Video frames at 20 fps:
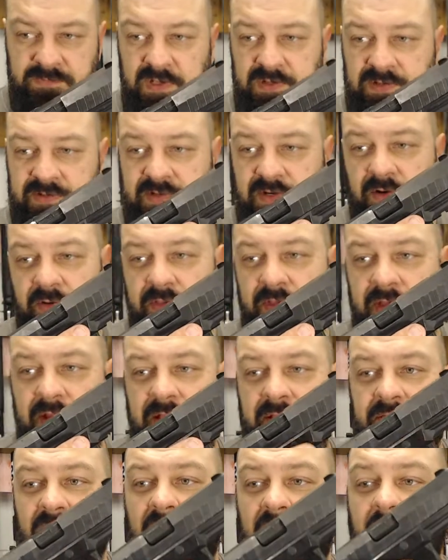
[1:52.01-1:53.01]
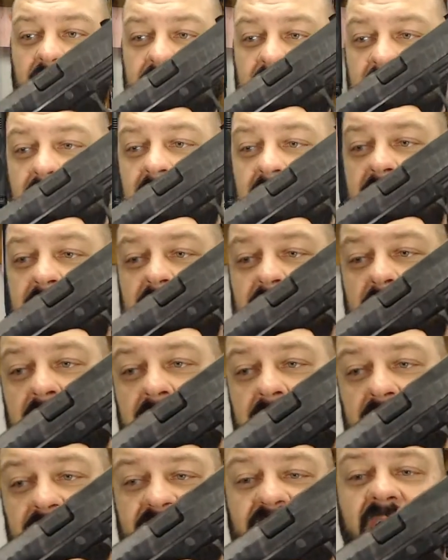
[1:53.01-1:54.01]
So then it's loaded again, ready
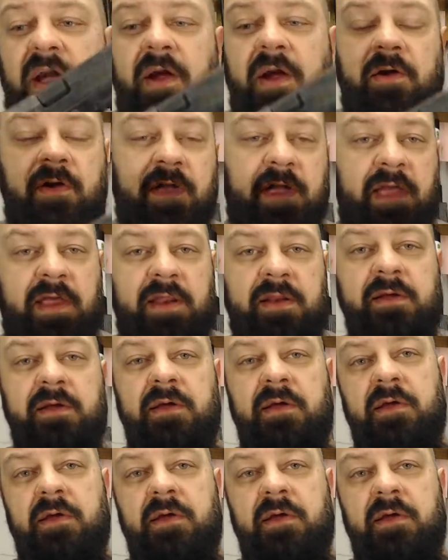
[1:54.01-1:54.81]
to fire again,